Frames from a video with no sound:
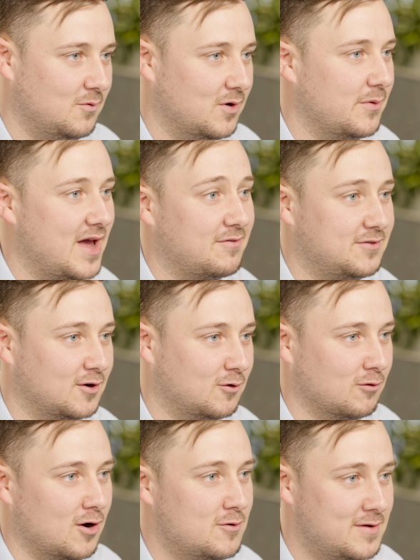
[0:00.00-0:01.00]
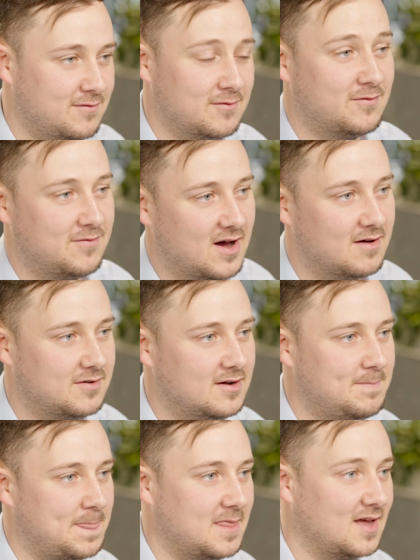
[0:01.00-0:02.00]
where we have to grow even
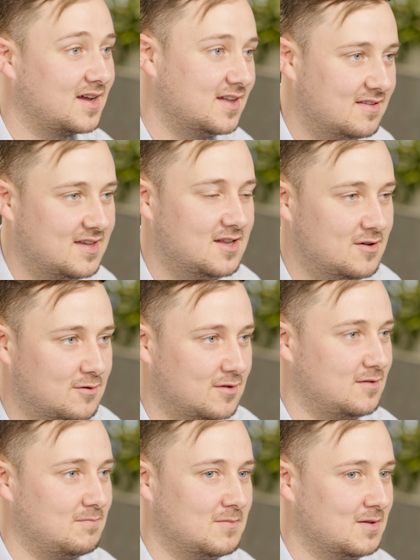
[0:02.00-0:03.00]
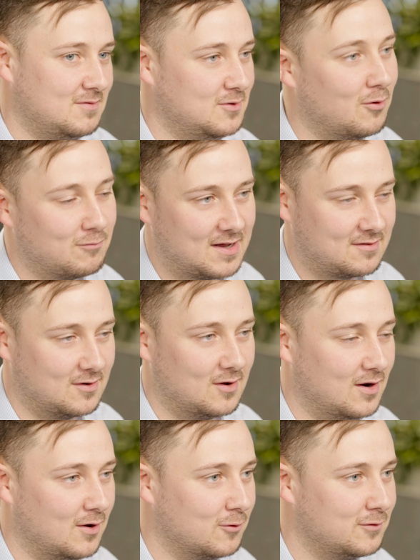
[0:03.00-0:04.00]
further and continue to not rest on
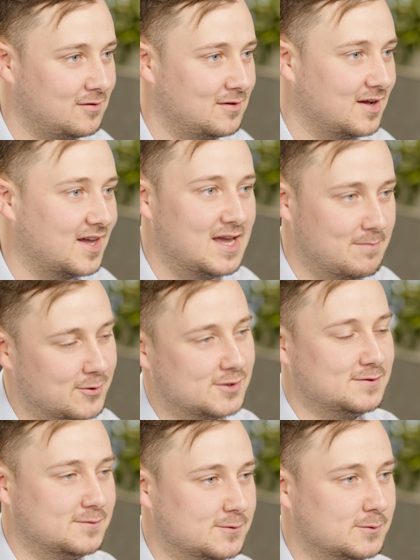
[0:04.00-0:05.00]
our laurels and keep pushing